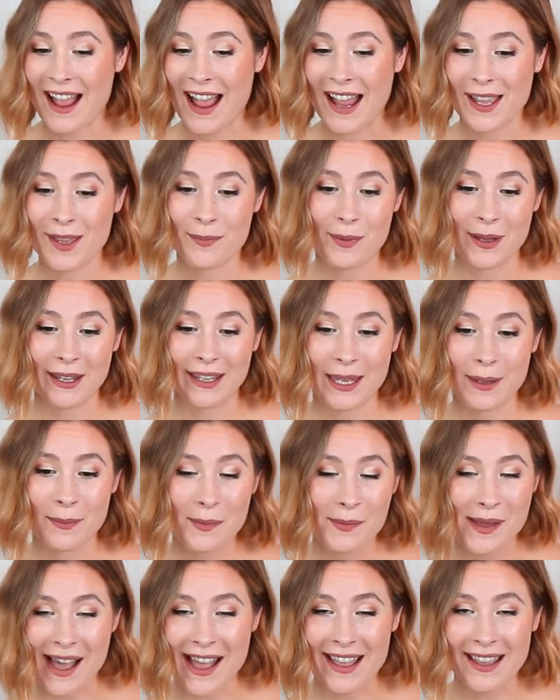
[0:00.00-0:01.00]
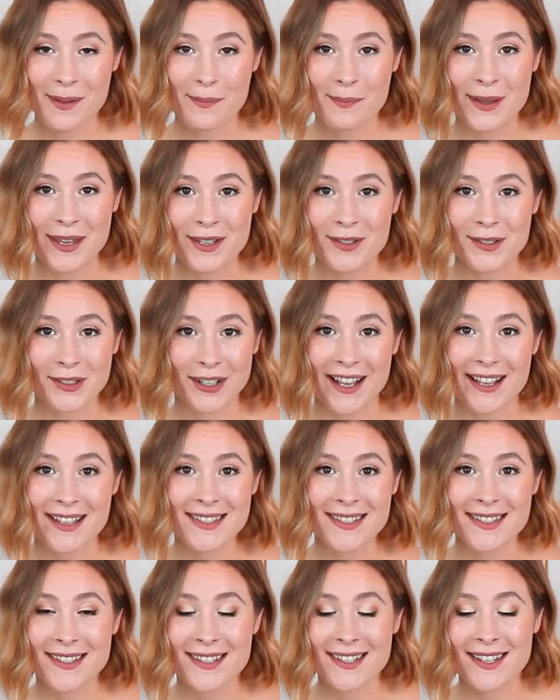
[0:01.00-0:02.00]
I have been keeping my eye on
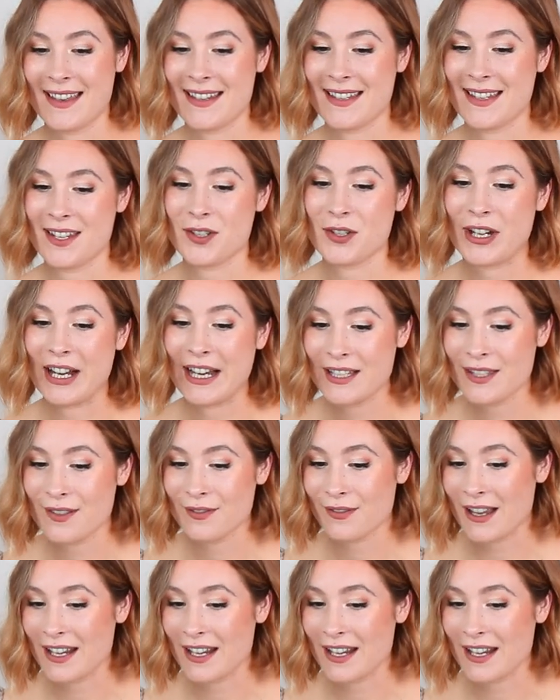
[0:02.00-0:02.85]
Pinterest and trying to